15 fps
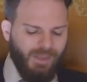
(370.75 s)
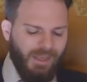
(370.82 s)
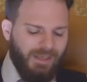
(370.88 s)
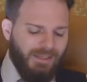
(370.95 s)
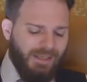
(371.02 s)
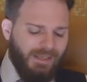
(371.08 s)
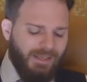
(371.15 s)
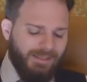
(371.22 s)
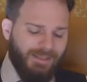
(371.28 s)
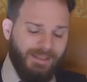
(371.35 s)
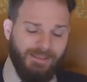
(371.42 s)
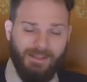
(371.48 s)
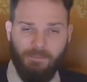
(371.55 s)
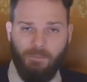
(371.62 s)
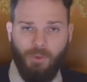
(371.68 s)
Indeed, it's a
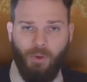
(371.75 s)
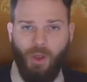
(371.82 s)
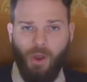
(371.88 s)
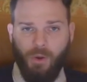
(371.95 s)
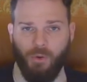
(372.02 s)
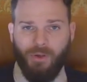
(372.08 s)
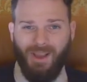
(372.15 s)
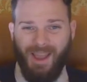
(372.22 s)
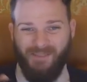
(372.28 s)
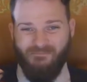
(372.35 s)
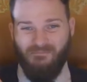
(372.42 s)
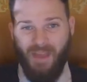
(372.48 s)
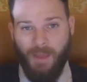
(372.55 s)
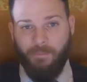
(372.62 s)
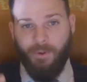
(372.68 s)
simple oak
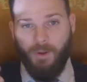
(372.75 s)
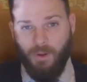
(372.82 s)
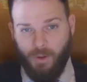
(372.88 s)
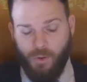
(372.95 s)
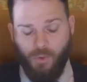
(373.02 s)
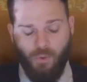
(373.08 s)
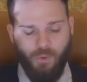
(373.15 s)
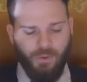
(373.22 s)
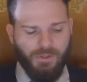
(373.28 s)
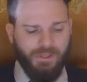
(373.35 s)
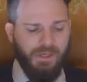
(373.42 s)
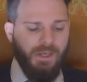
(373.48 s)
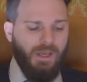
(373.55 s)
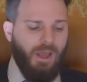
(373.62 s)
and pepper accord.